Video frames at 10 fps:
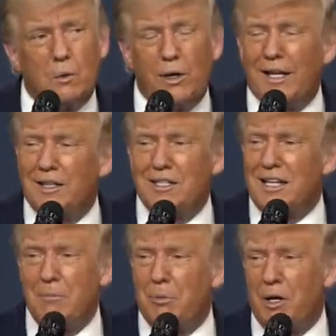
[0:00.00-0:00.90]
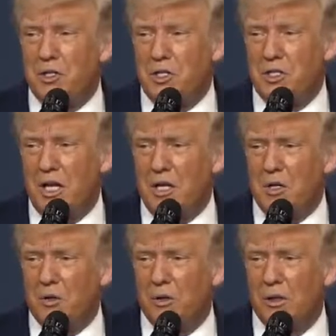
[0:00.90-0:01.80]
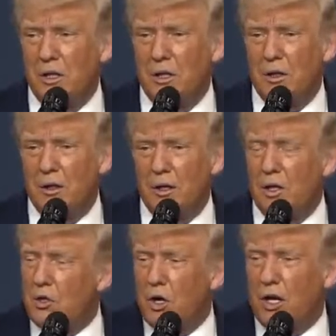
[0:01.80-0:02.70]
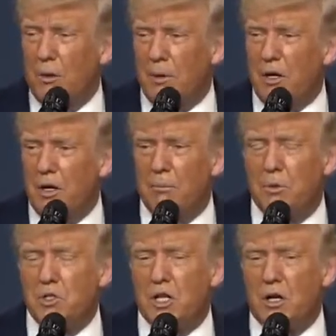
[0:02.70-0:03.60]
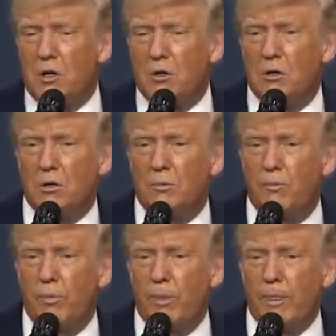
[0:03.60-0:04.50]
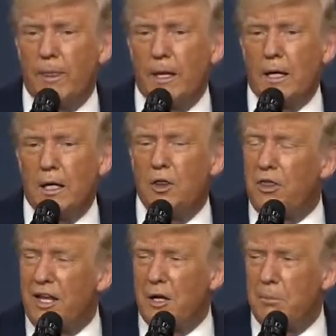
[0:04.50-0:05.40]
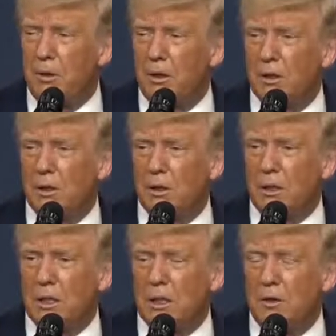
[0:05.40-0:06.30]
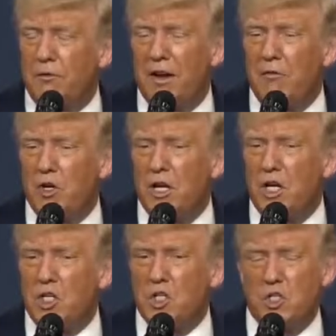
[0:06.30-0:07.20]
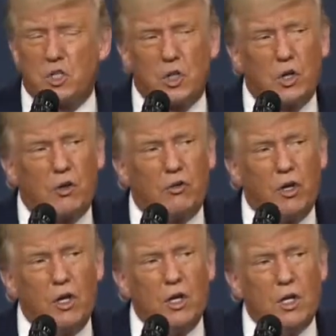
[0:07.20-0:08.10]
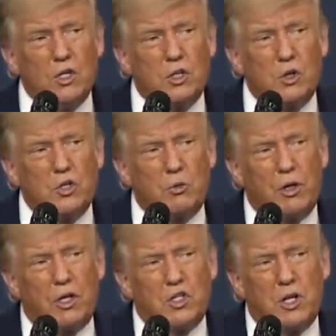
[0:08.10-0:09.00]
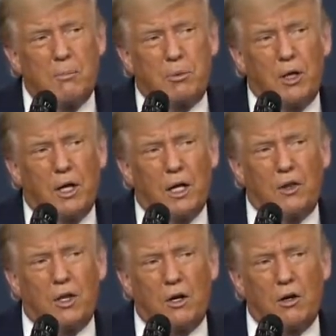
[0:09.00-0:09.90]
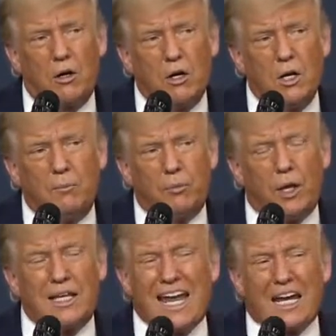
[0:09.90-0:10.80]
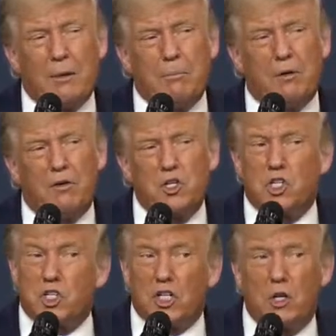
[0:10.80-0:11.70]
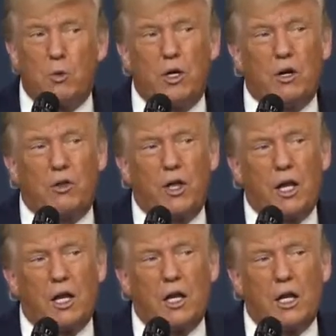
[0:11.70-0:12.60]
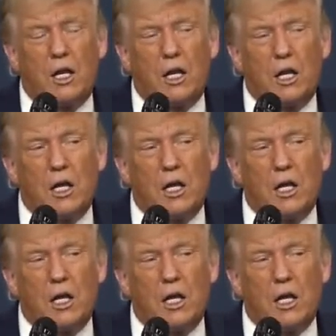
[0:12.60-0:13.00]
we get the same price as they do. You're talking about numbers that are unthinkable. Favored nations clause. So it's really something, and they're attacking me viciously. We know that, and